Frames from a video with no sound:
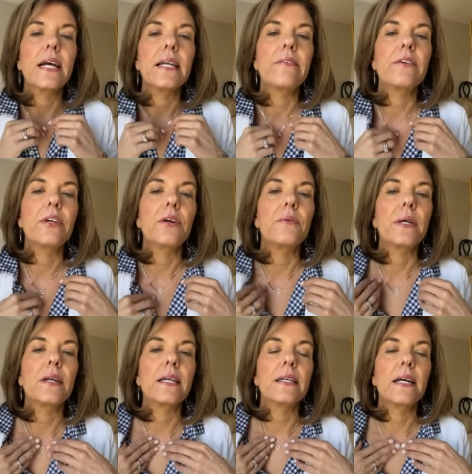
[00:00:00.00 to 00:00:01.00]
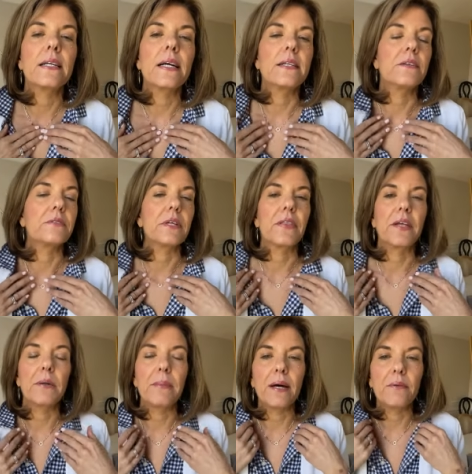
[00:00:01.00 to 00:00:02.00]
I never know what I, I don't really
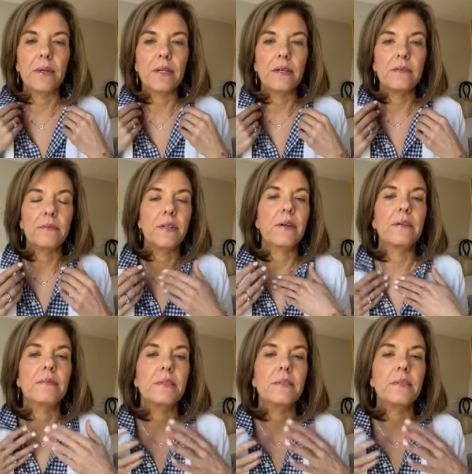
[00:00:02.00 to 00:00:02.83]
think about what or whether,